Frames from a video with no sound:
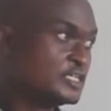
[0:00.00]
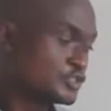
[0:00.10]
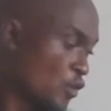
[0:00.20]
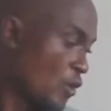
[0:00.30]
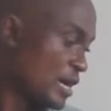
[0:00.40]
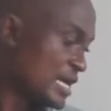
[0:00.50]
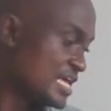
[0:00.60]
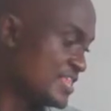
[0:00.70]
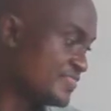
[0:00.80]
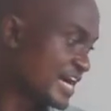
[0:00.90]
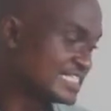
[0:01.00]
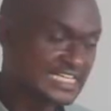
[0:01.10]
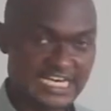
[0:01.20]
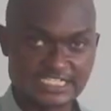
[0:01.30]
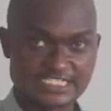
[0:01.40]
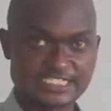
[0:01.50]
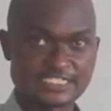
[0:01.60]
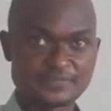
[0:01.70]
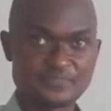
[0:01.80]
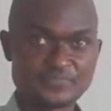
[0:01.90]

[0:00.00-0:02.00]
So, in that case,